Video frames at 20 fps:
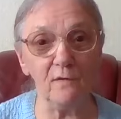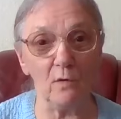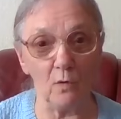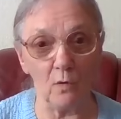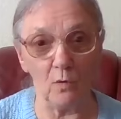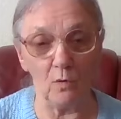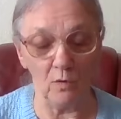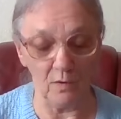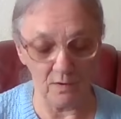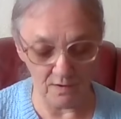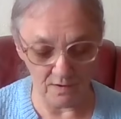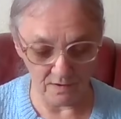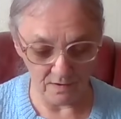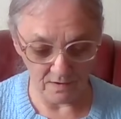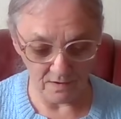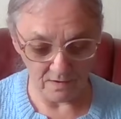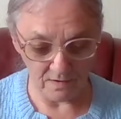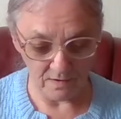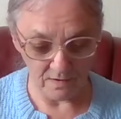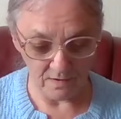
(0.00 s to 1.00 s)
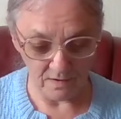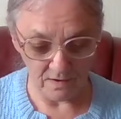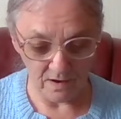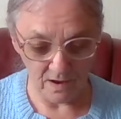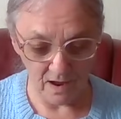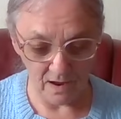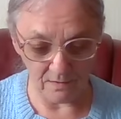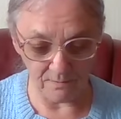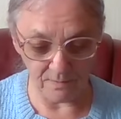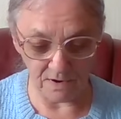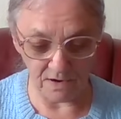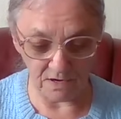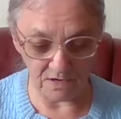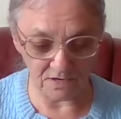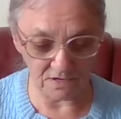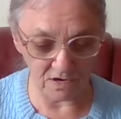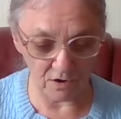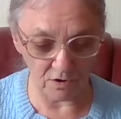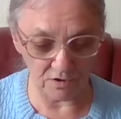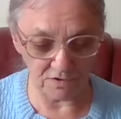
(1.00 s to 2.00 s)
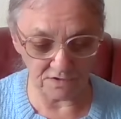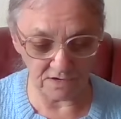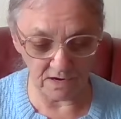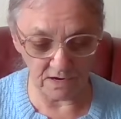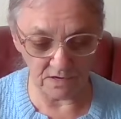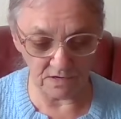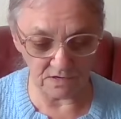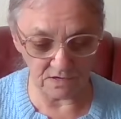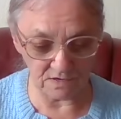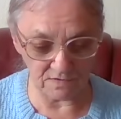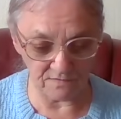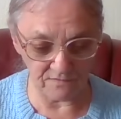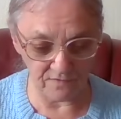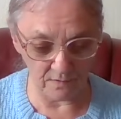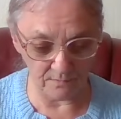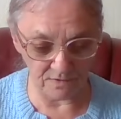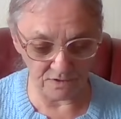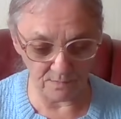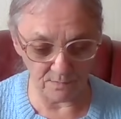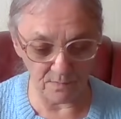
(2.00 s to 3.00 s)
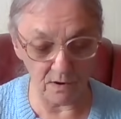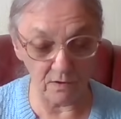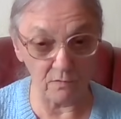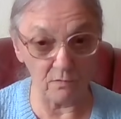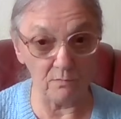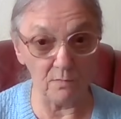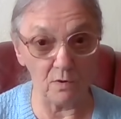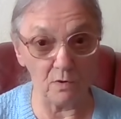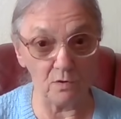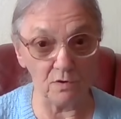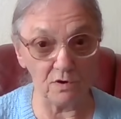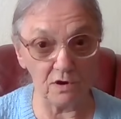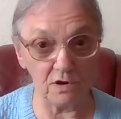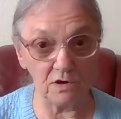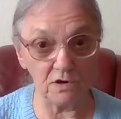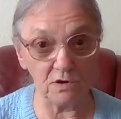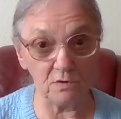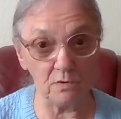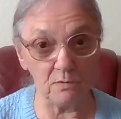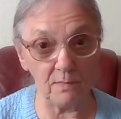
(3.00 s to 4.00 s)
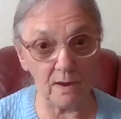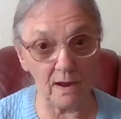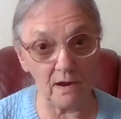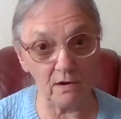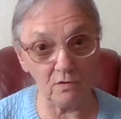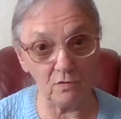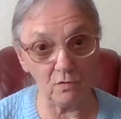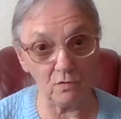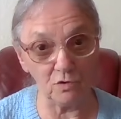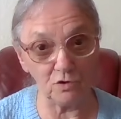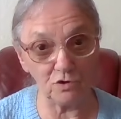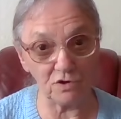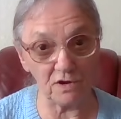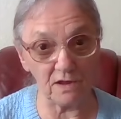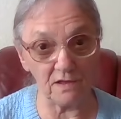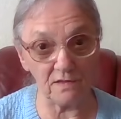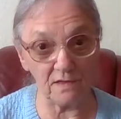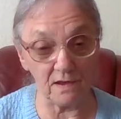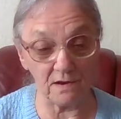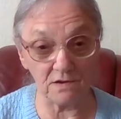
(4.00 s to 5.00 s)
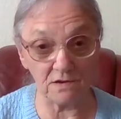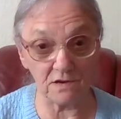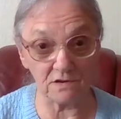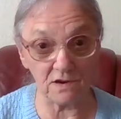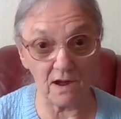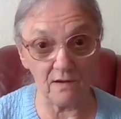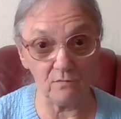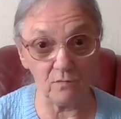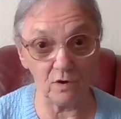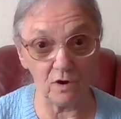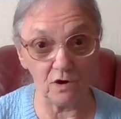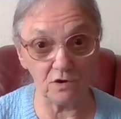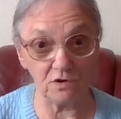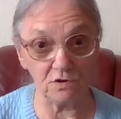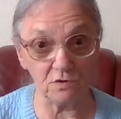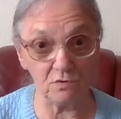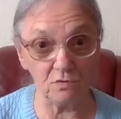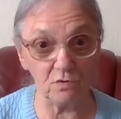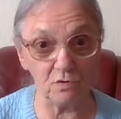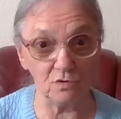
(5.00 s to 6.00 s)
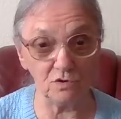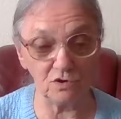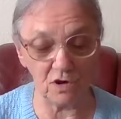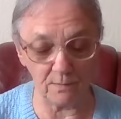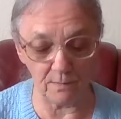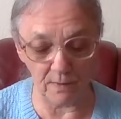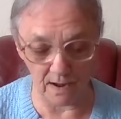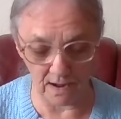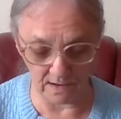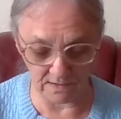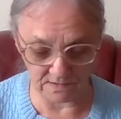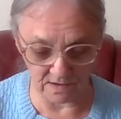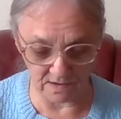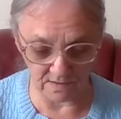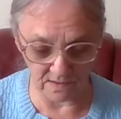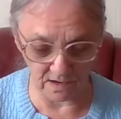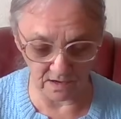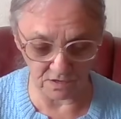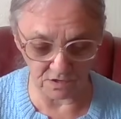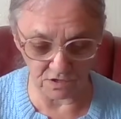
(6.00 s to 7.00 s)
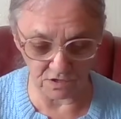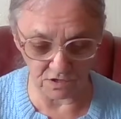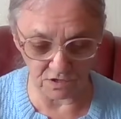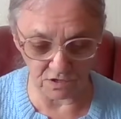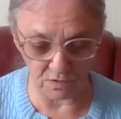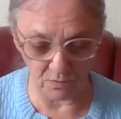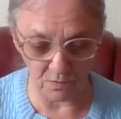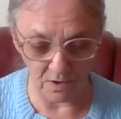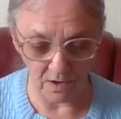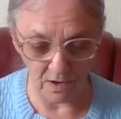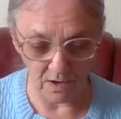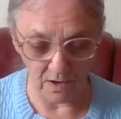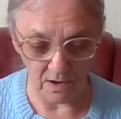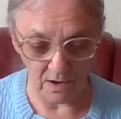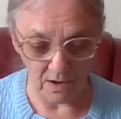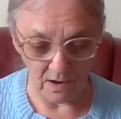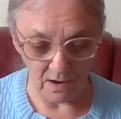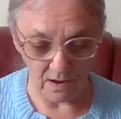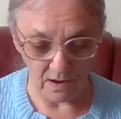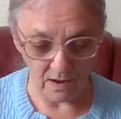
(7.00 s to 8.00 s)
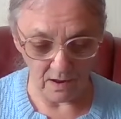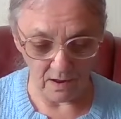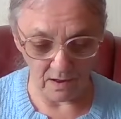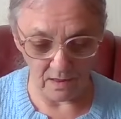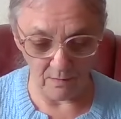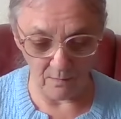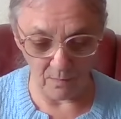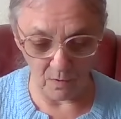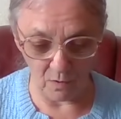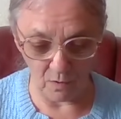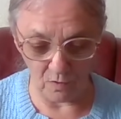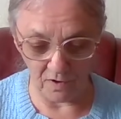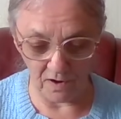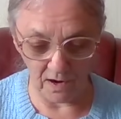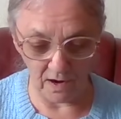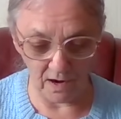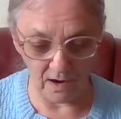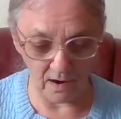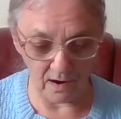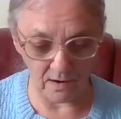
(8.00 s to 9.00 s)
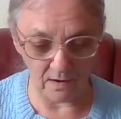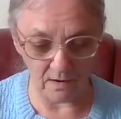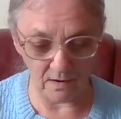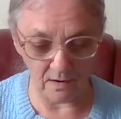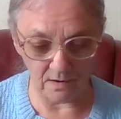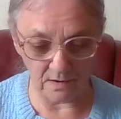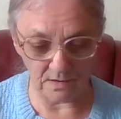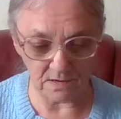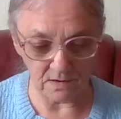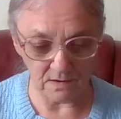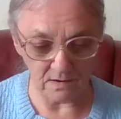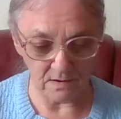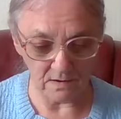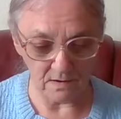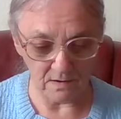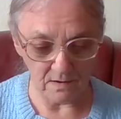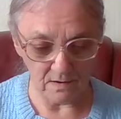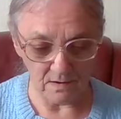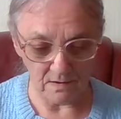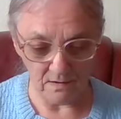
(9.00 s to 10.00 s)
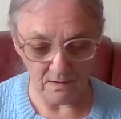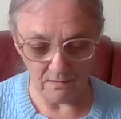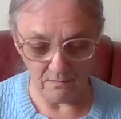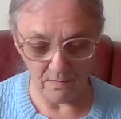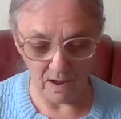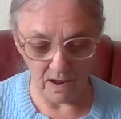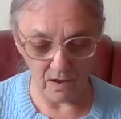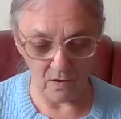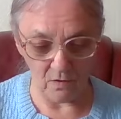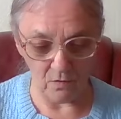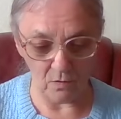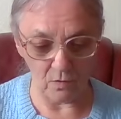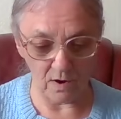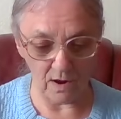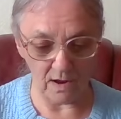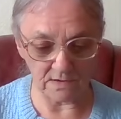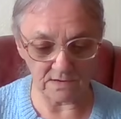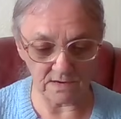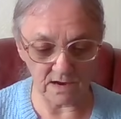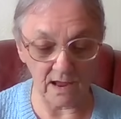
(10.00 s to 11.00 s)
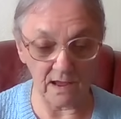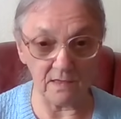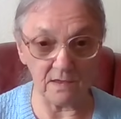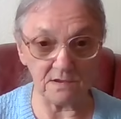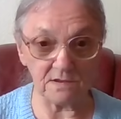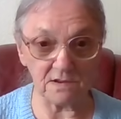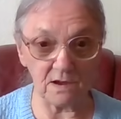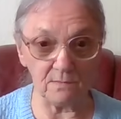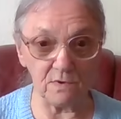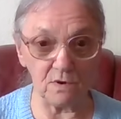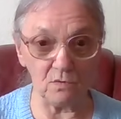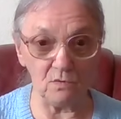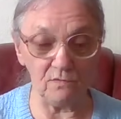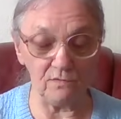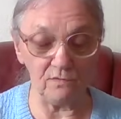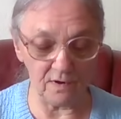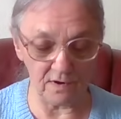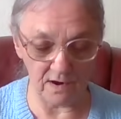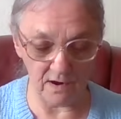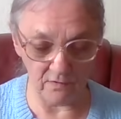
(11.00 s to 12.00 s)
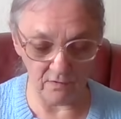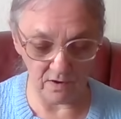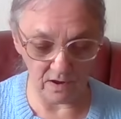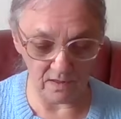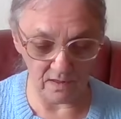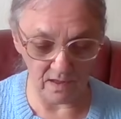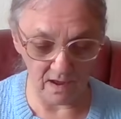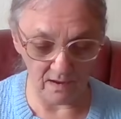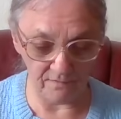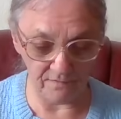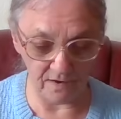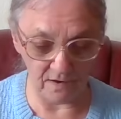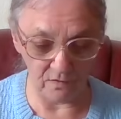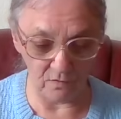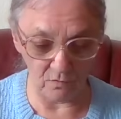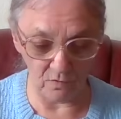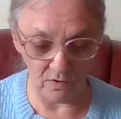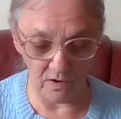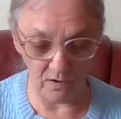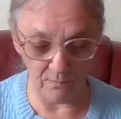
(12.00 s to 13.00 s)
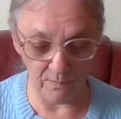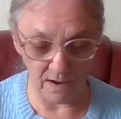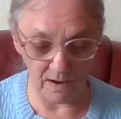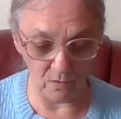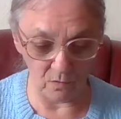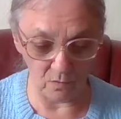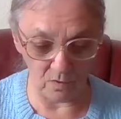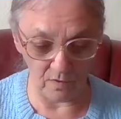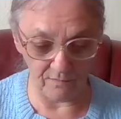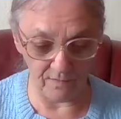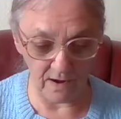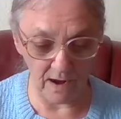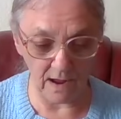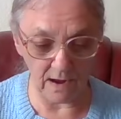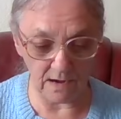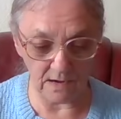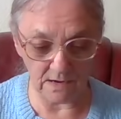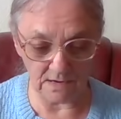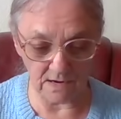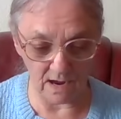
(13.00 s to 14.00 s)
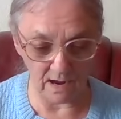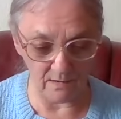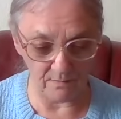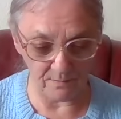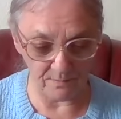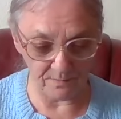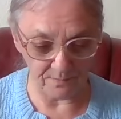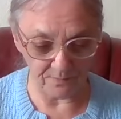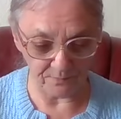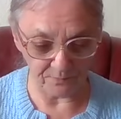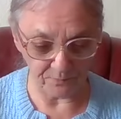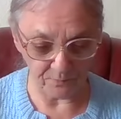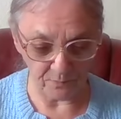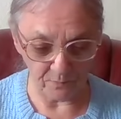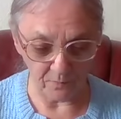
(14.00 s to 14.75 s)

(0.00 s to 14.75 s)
before. I'll be starting from tomorrow morning doing my crochet things because I have one or two crochet bags and things to do in the morning and my orders like this I'm doing for Derek in the afternoon and my own of a night time.